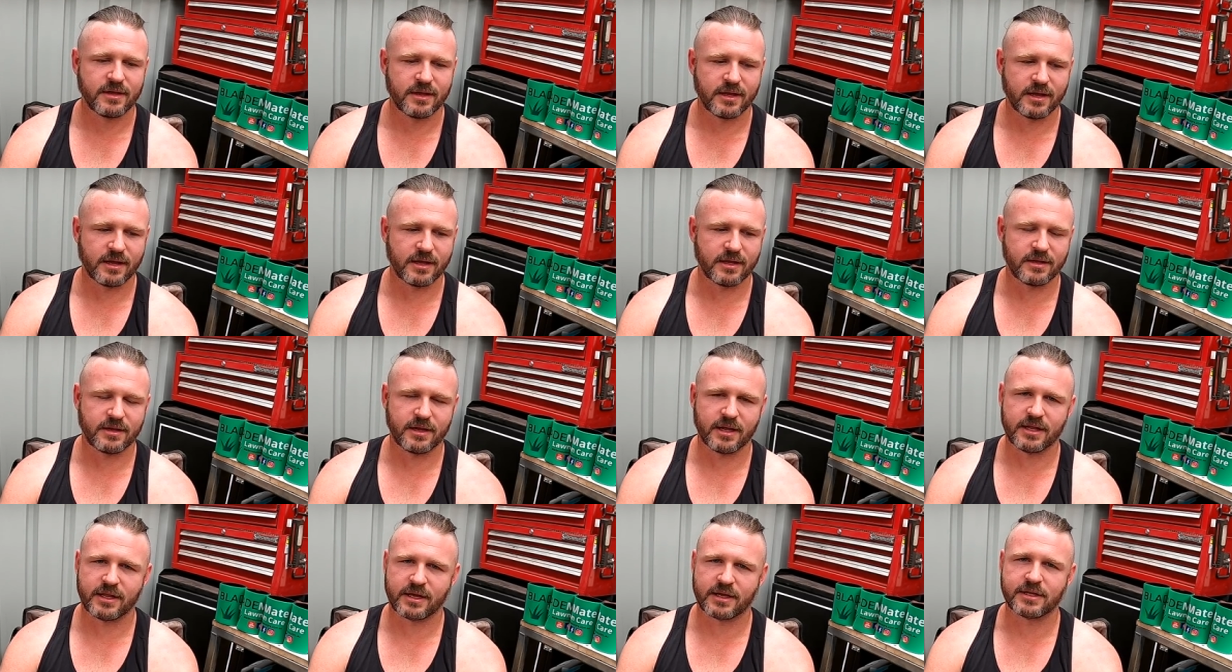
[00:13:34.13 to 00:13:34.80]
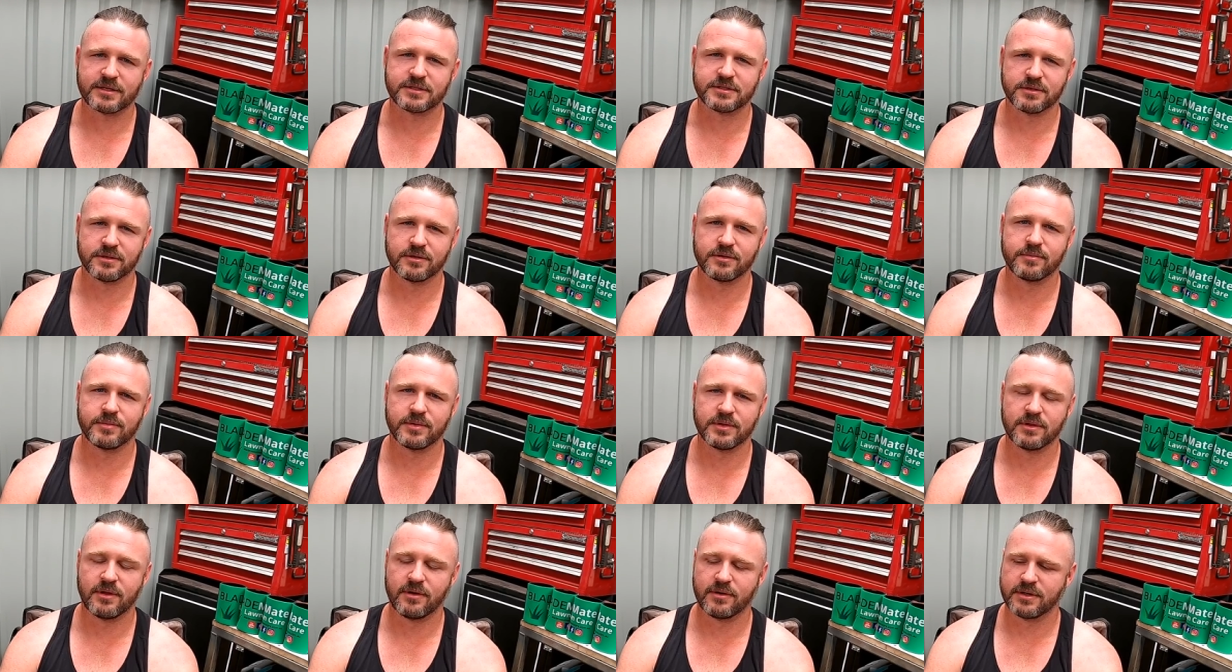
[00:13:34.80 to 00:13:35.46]
And, you know, that gets a
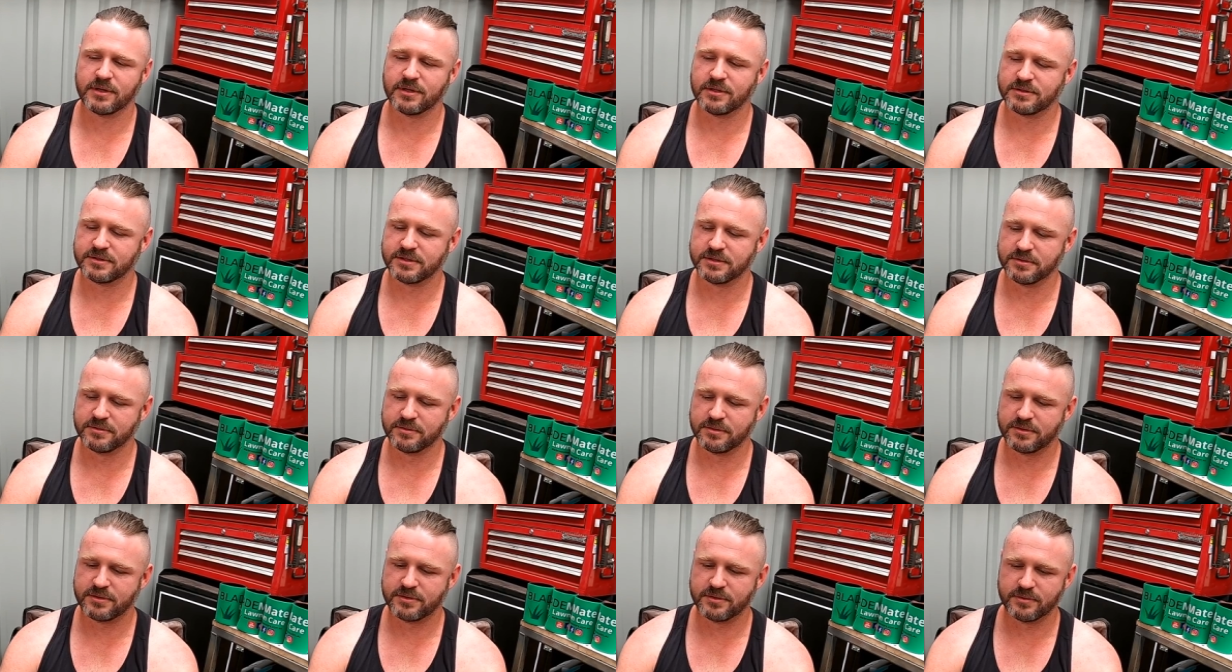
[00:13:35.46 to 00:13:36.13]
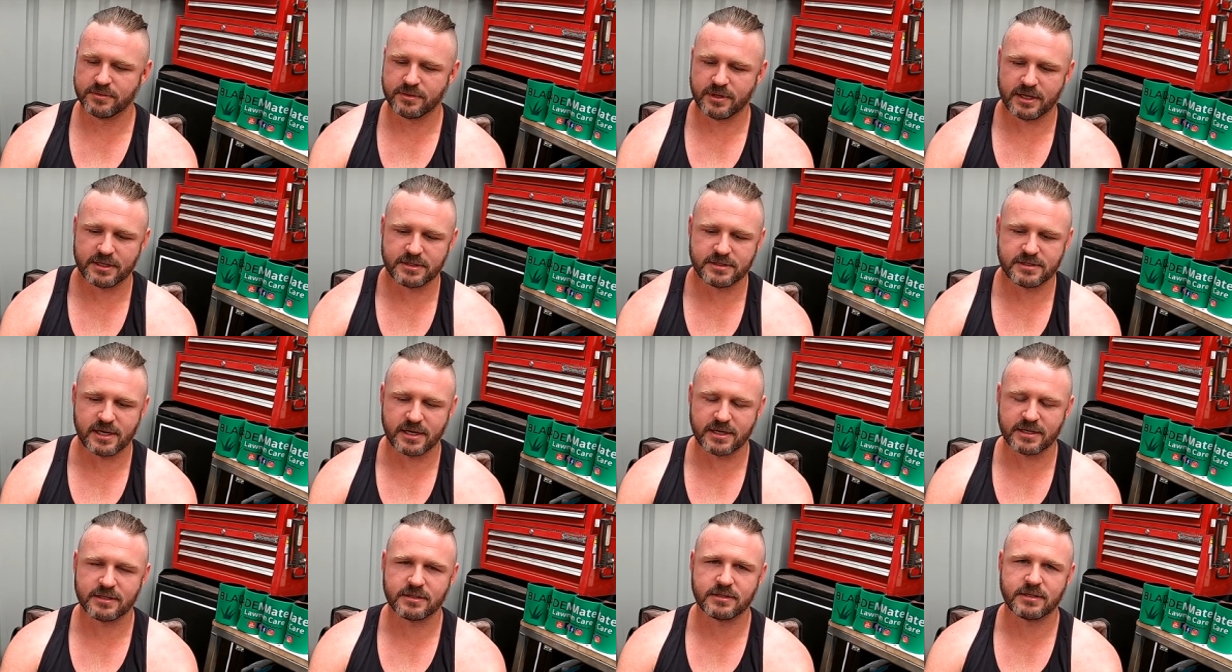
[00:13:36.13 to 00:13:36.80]
little bit long in the tooth doing that
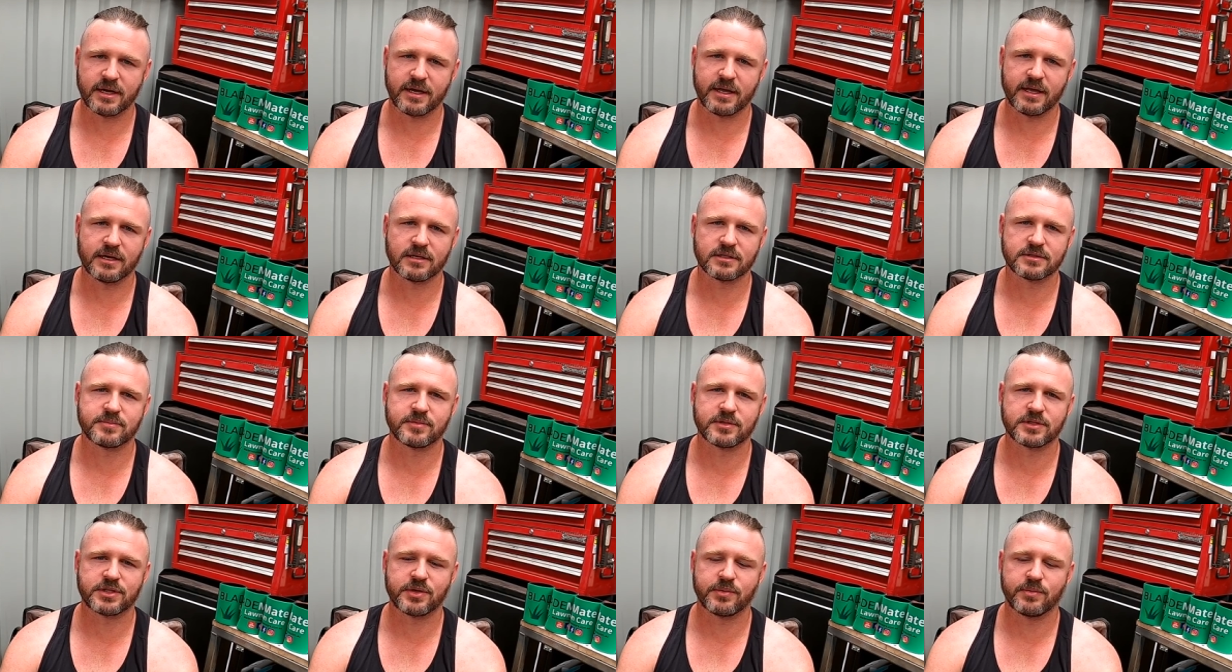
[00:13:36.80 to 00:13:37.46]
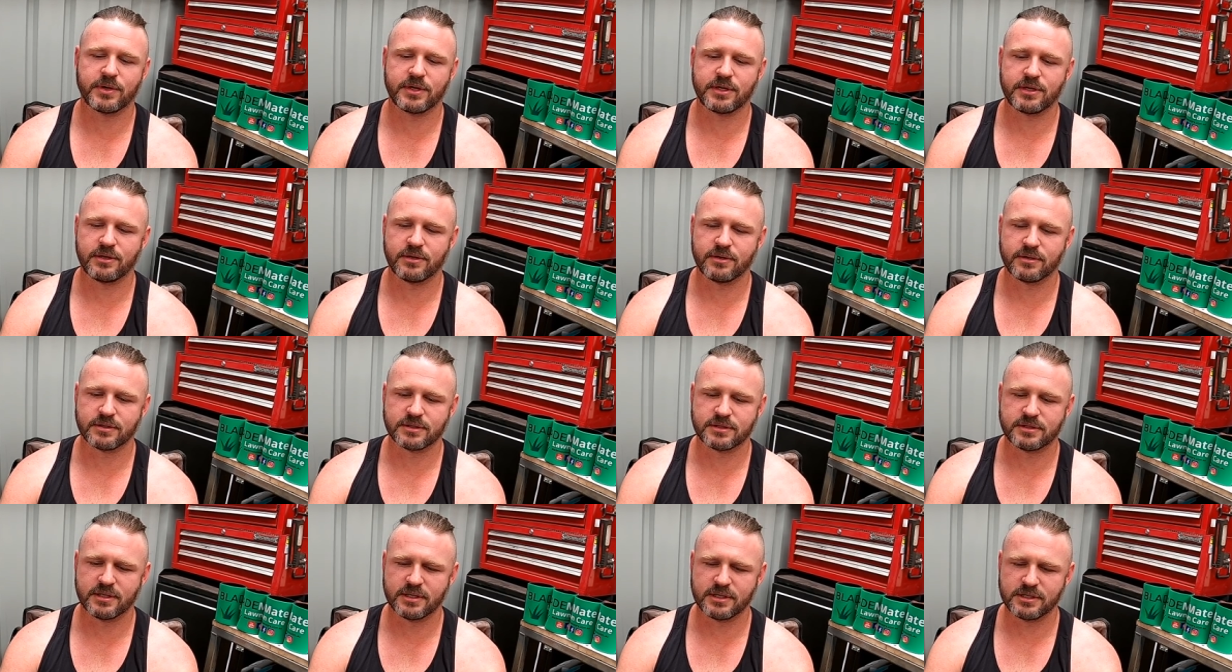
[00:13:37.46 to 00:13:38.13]
day in, day out, especially when you're
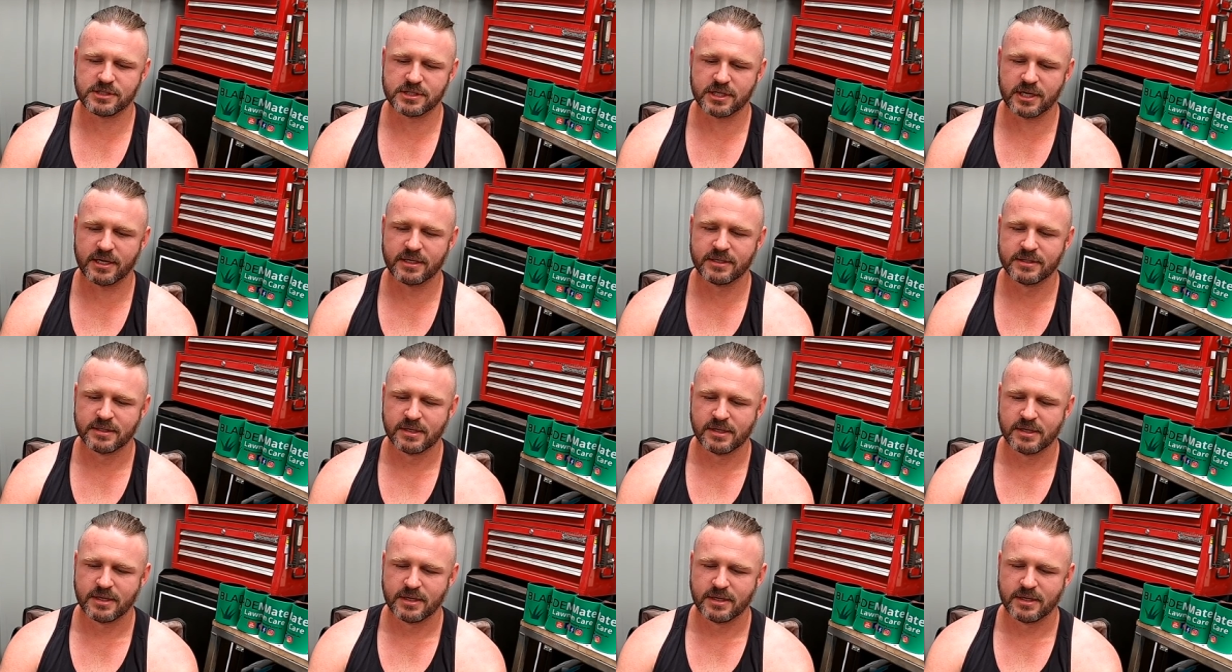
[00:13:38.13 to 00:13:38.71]
not a teacher.